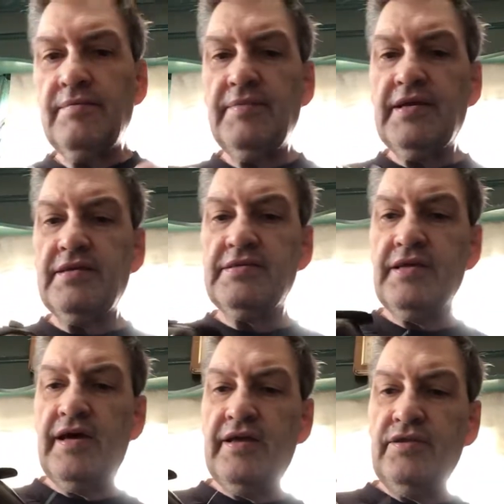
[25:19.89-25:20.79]
Because
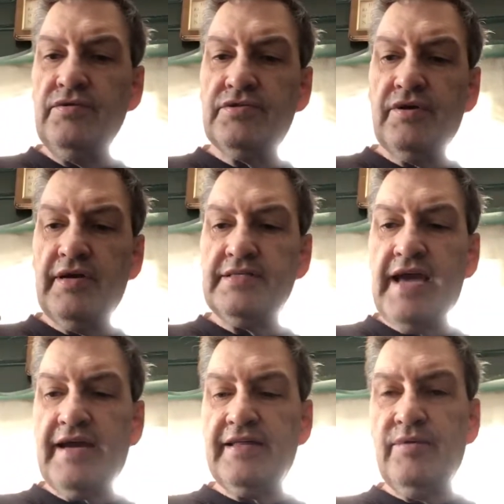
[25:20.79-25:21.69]
you saw
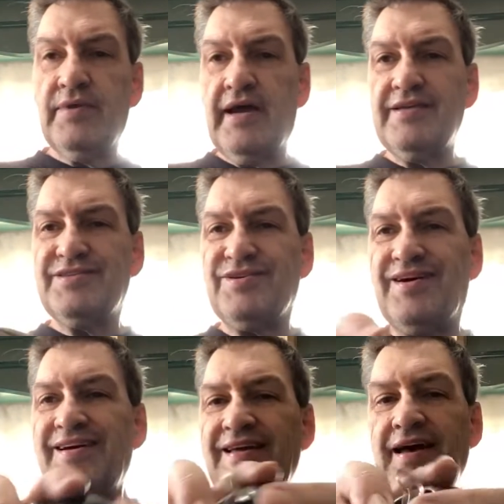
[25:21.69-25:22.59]
exactly what I saw.